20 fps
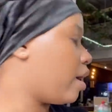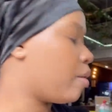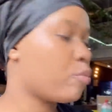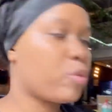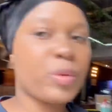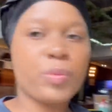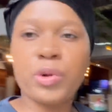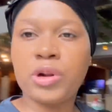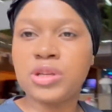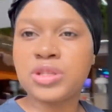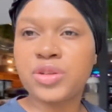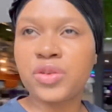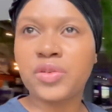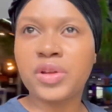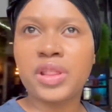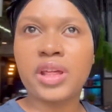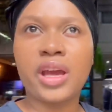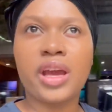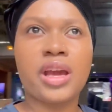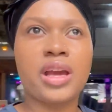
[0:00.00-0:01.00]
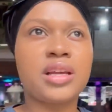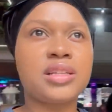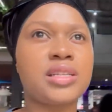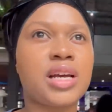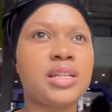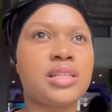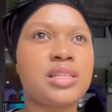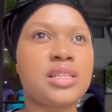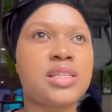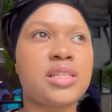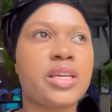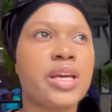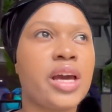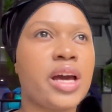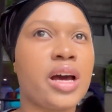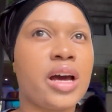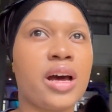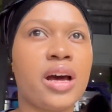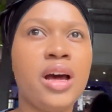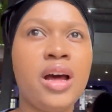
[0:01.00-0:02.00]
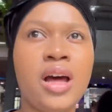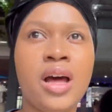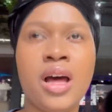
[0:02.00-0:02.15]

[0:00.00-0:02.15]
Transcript: Bupila's over there, Tati's here.